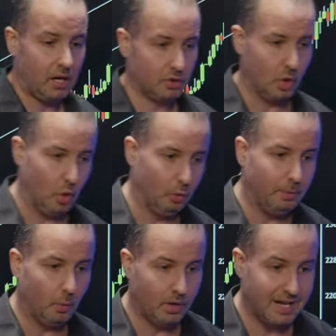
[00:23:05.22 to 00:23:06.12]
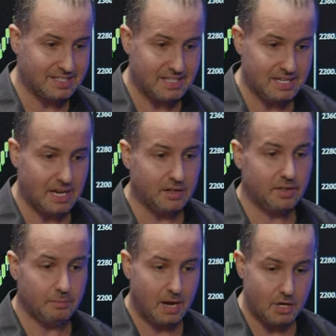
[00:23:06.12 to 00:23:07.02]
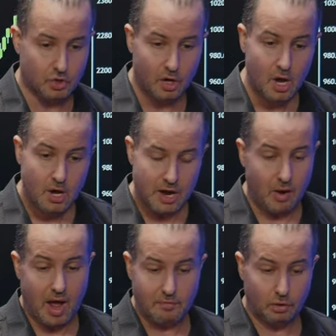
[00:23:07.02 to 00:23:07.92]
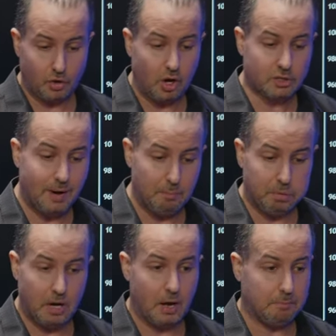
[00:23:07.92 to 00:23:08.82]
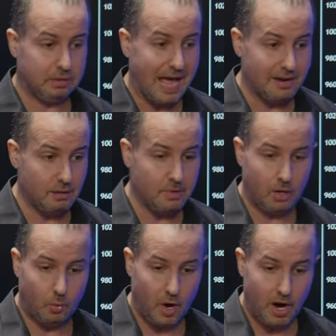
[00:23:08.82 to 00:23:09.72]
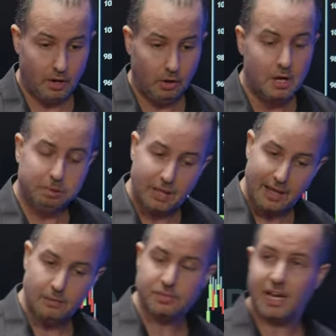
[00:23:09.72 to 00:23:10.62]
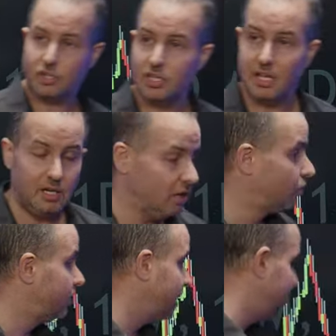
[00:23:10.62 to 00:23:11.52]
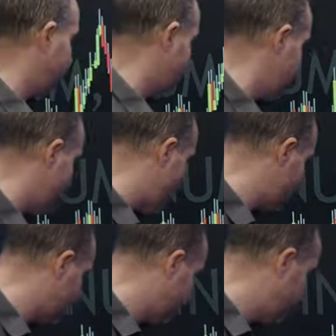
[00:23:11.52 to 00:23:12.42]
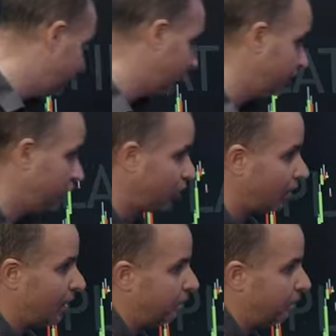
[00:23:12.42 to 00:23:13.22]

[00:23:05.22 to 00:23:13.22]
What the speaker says: on gold, but we're not seeing anything major. Now, I haven't talked about platinum in a while. Platinum's actually getting interesting for me, right? So if we look at the chart on